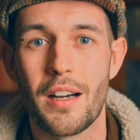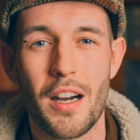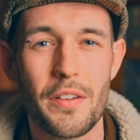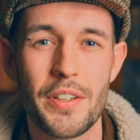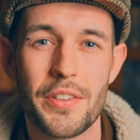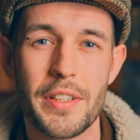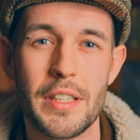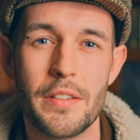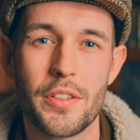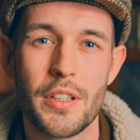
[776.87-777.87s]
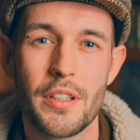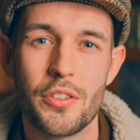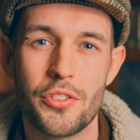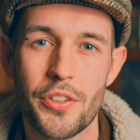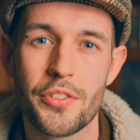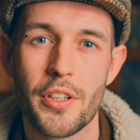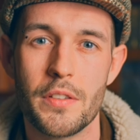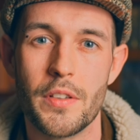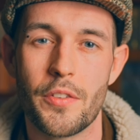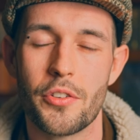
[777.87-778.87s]
I received just
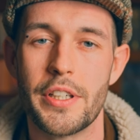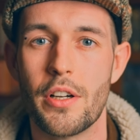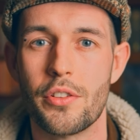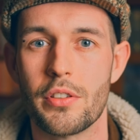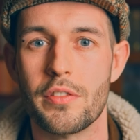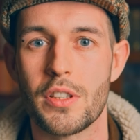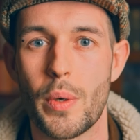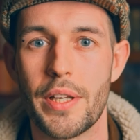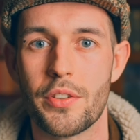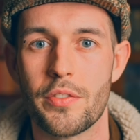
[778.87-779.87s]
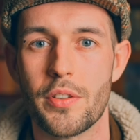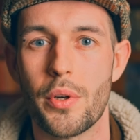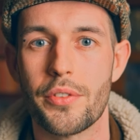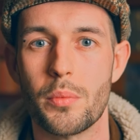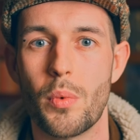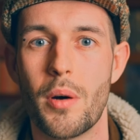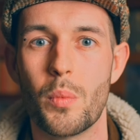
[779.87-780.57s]
over 300 requests for one to one